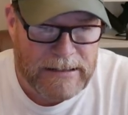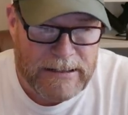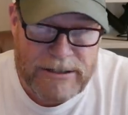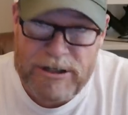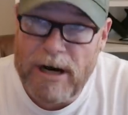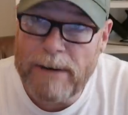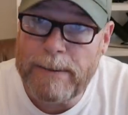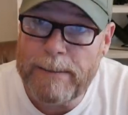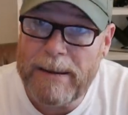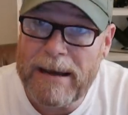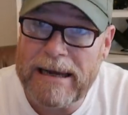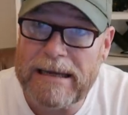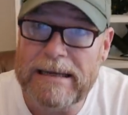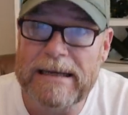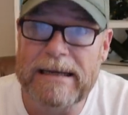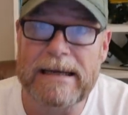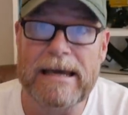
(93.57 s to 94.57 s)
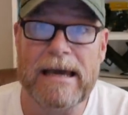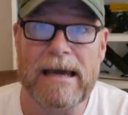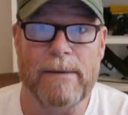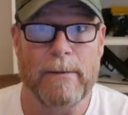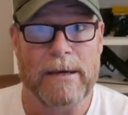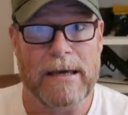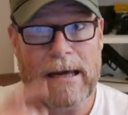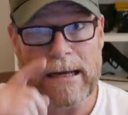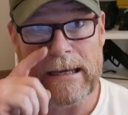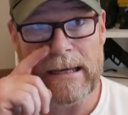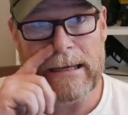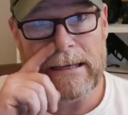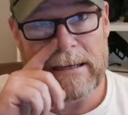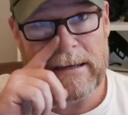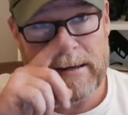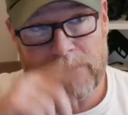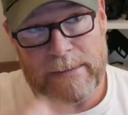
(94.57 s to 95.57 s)
jumping back into the game, we got to get
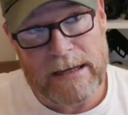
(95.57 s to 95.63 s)
in there,